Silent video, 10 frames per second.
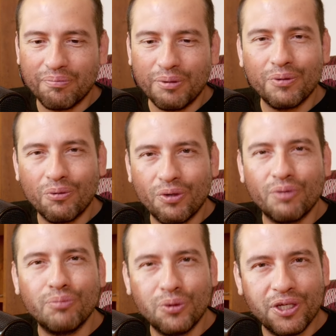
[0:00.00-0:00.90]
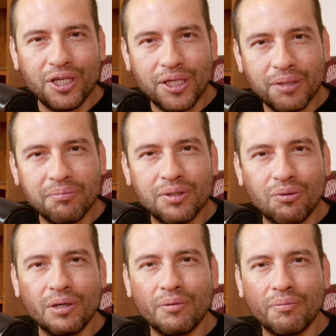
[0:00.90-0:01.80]
People were booing him.
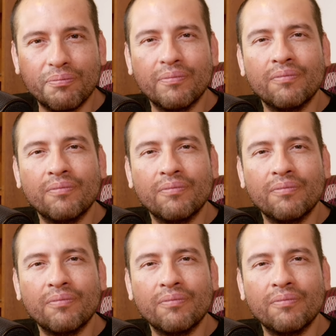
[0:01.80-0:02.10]
There were